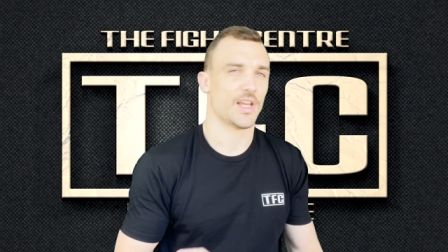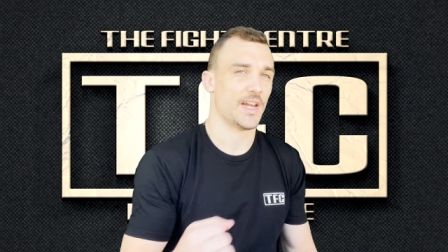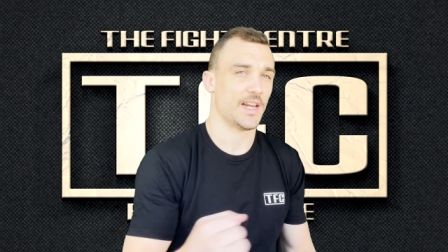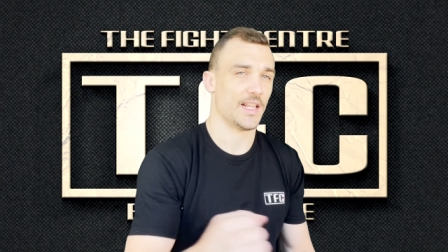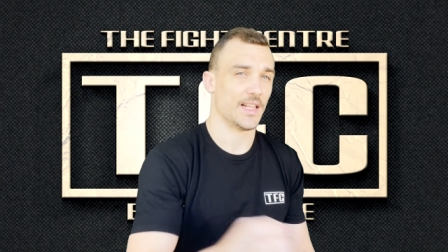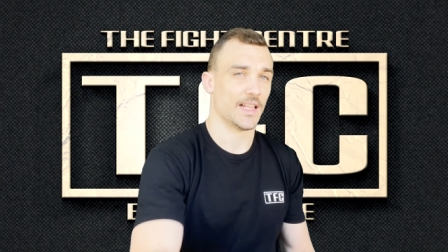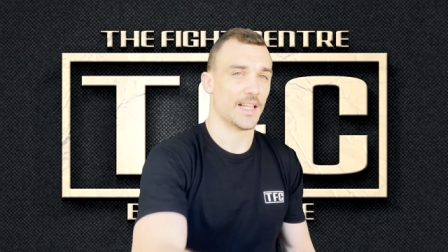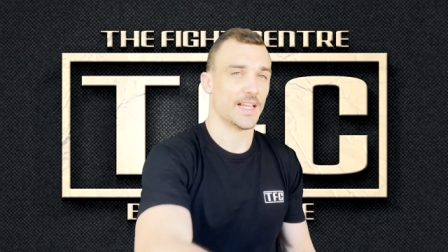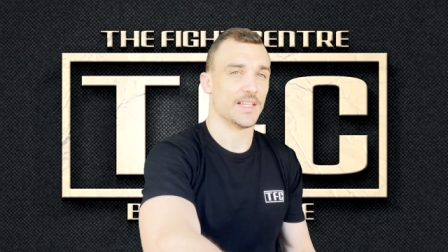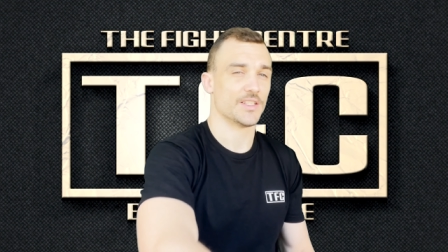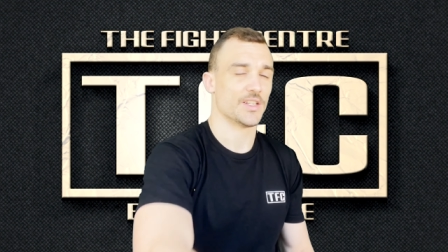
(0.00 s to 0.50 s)
and he
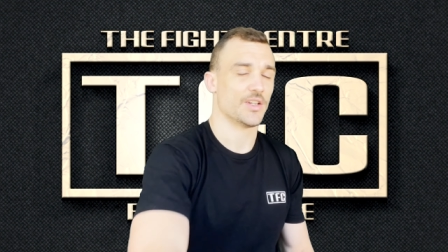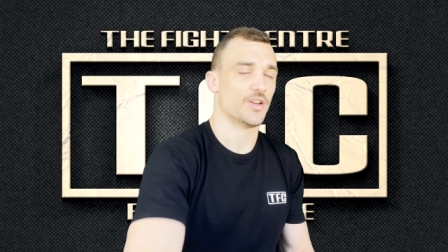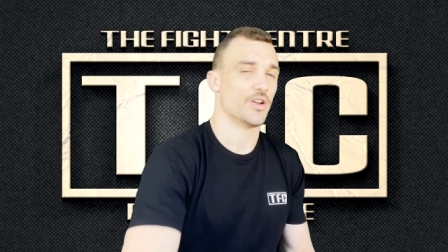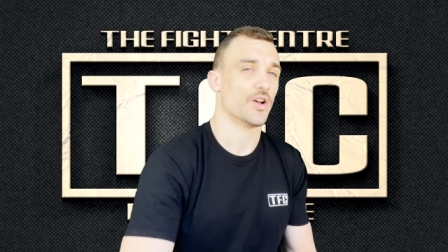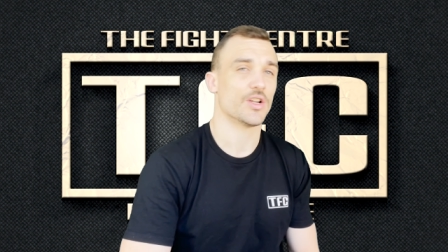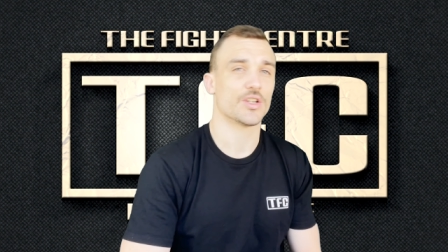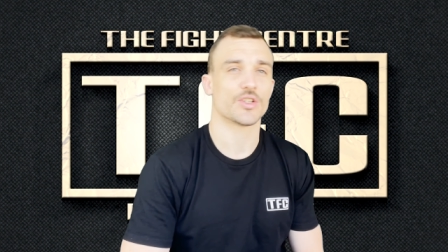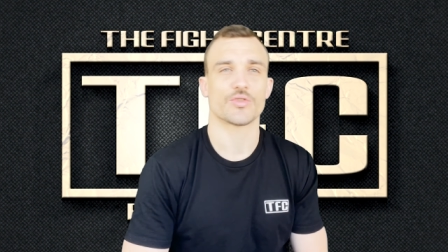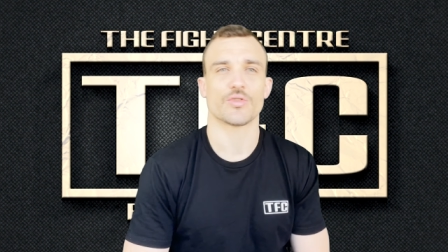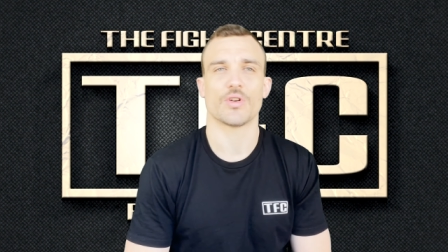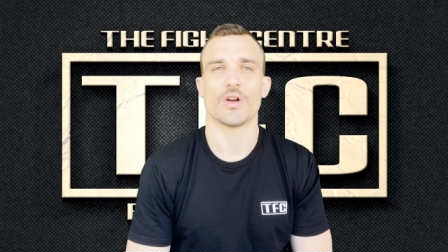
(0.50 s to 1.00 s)
lands a
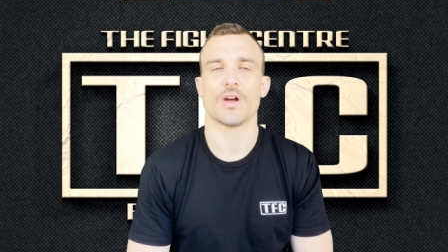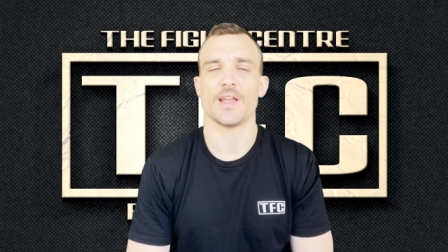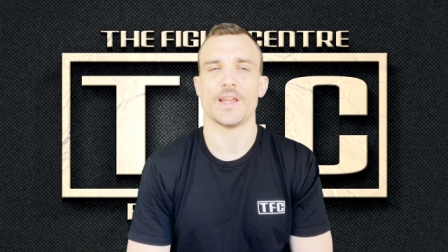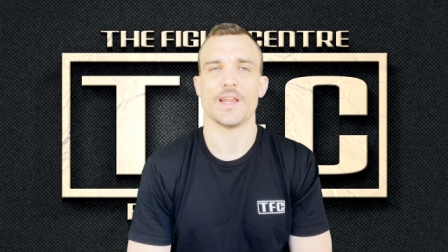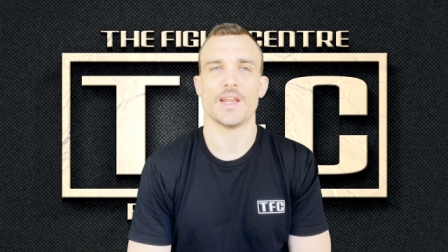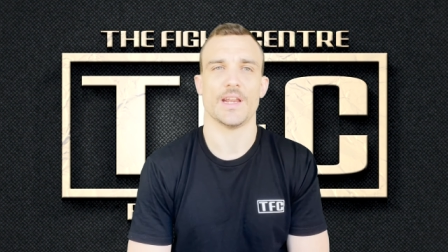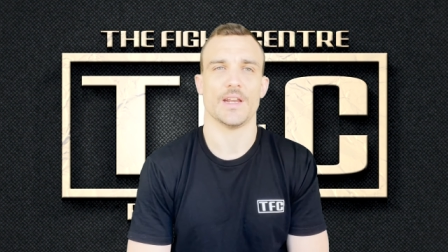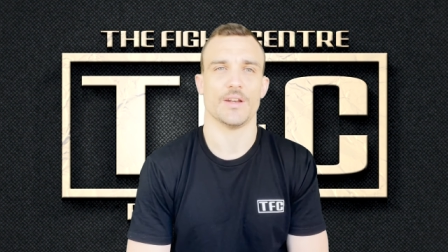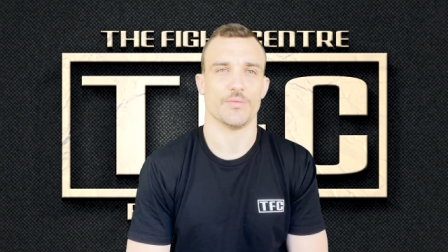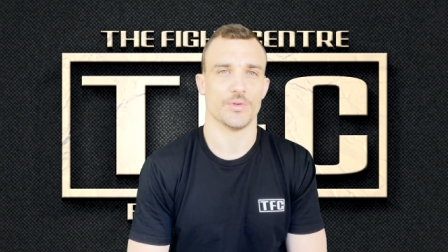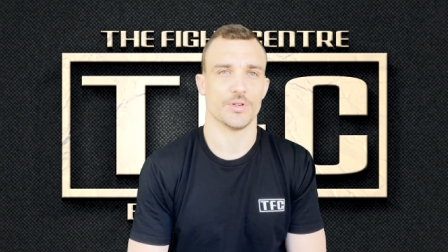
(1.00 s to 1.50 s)
nice right
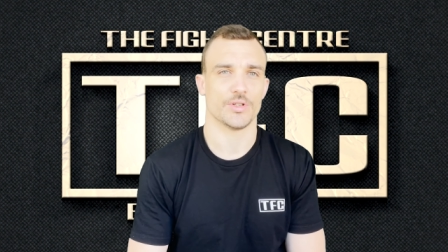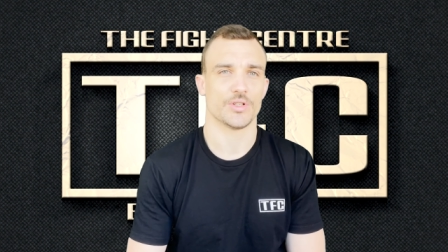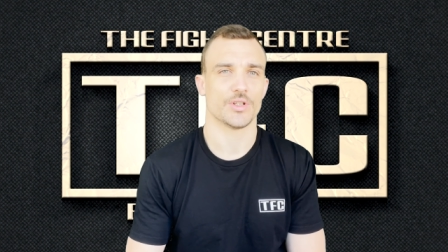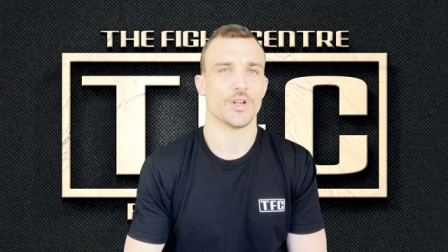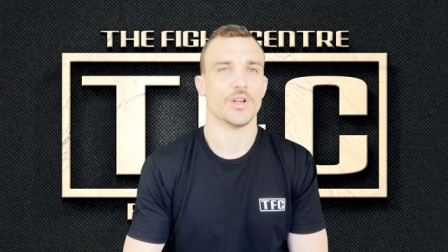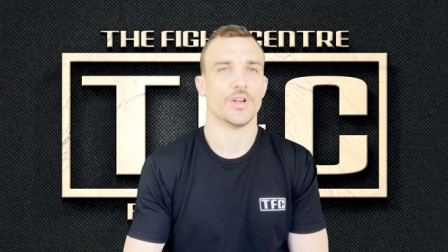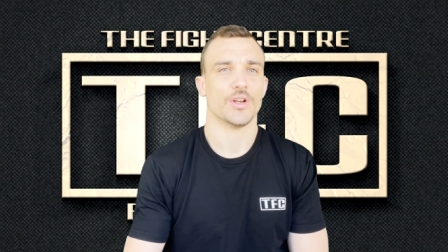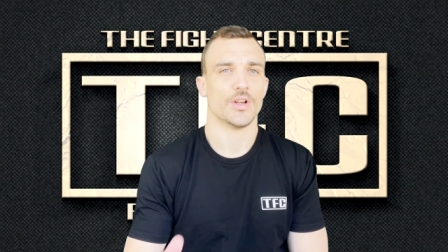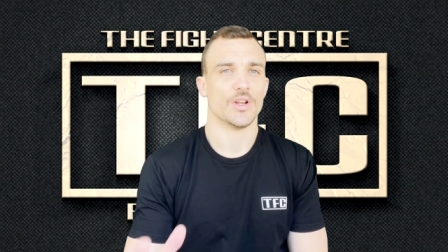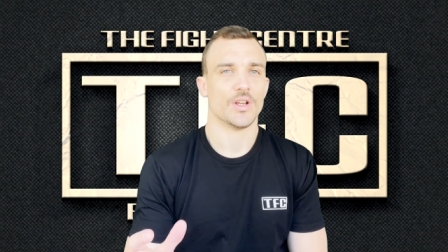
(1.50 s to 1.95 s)
hand, which